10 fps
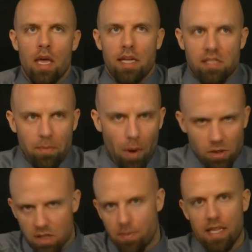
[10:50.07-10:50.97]
it's
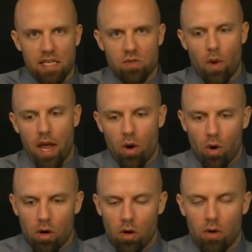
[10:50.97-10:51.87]
supposed to be this way,
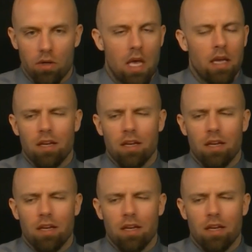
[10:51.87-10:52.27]
or